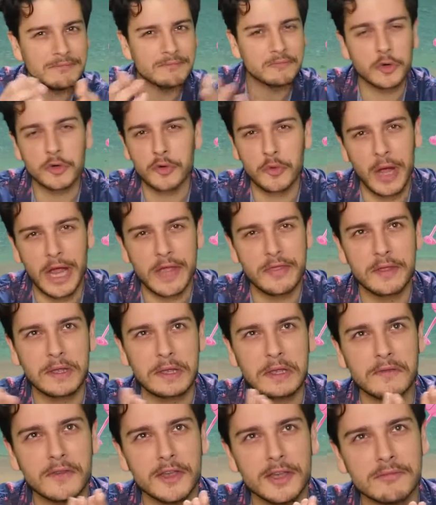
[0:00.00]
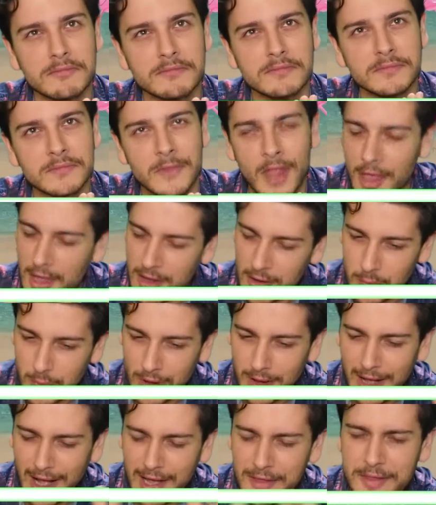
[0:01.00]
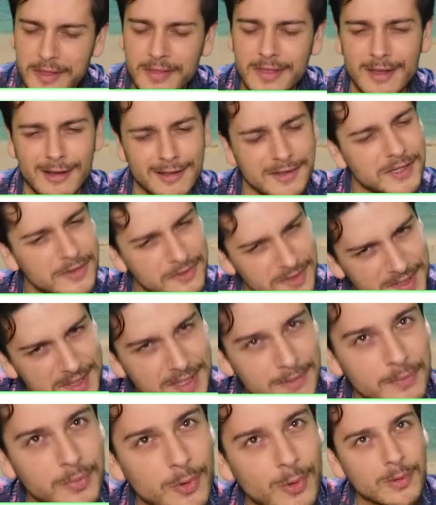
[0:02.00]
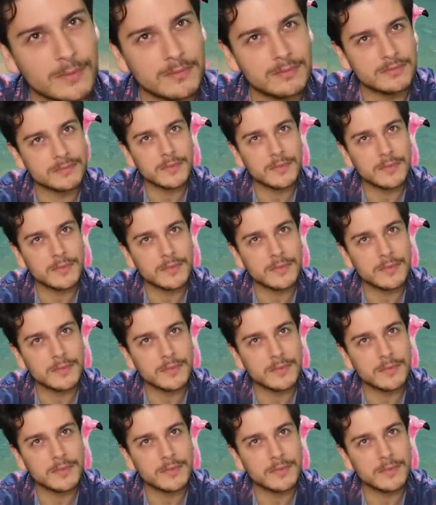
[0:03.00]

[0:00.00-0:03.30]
What do I think of it? You dumbass. Well, I think the answer is simple.